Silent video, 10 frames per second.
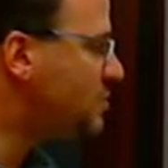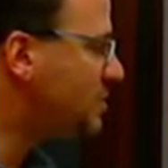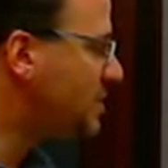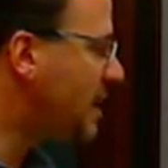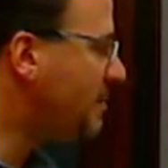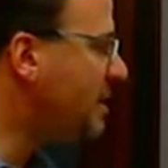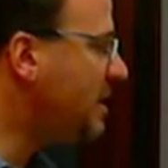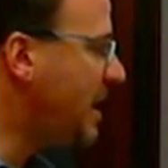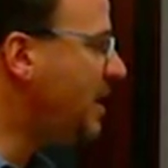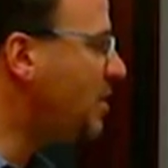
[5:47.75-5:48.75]
is what I'm going
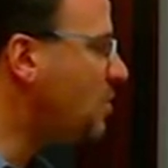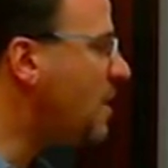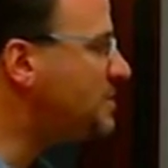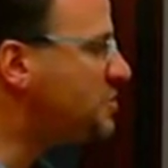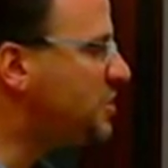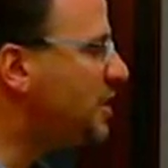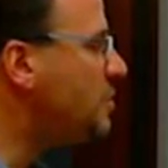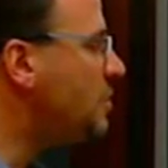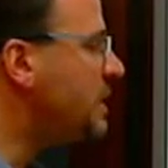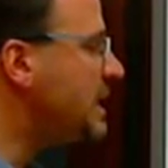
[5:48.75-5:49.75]
to categorize
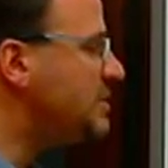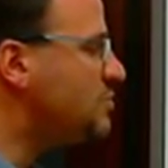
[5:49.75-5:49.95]
generally